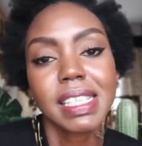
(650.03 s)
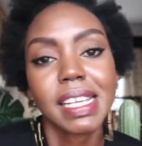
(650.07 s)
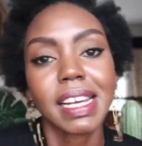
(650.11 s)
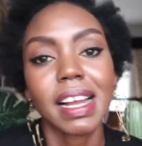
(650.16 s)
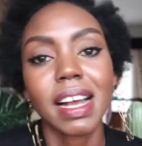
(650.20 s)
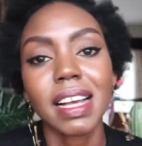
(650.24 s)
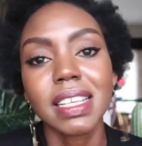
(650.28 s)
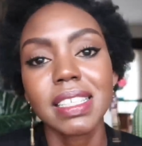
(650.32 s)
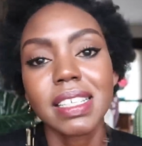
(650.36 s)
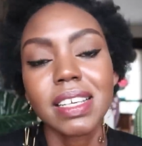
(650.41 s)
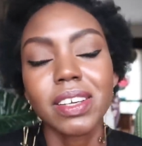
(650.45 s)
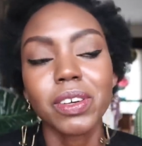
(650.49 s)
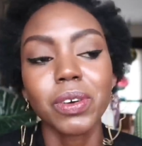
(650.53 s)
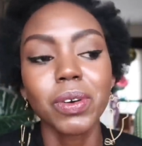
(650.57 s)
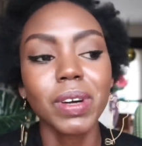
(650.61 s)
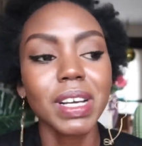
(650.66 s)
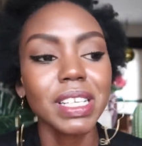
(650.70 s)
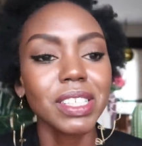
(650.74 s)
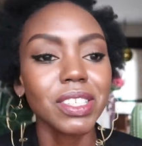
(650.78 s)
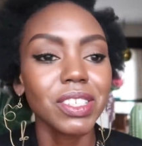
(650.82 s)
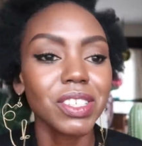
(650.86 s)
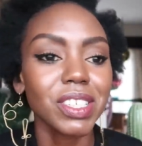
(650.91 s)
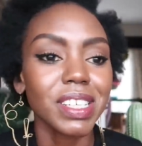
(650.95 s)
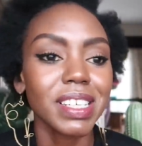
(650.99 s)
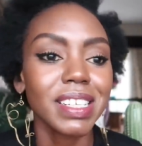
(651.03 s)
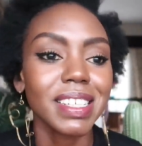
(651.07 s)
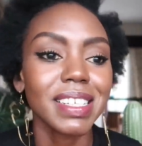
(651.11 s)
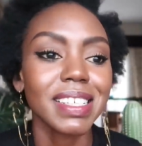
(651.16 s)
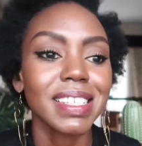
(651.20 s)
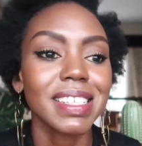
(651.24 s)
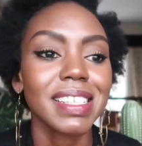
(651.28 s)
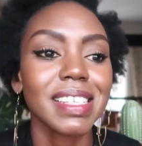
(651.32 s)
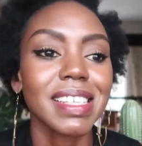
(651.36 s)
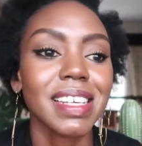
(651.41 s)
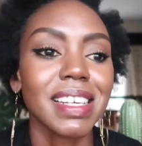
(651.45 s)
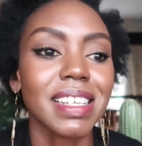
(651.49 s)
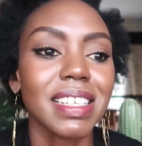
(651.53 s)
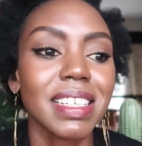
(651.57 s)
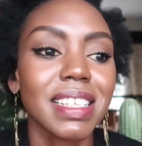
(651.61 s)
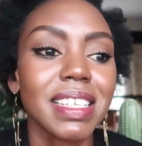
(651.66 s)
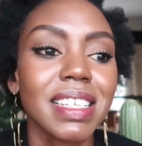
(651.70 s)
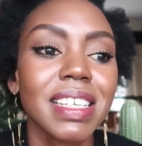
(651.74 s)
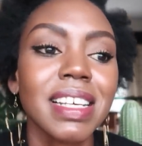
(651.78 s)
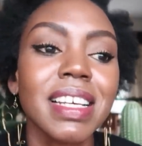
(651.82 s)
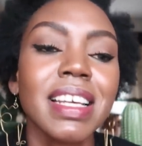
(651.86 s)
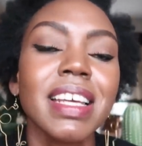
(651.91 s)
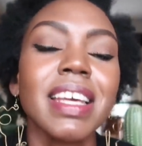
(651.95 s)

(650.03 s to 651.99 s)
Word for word: and asking questions and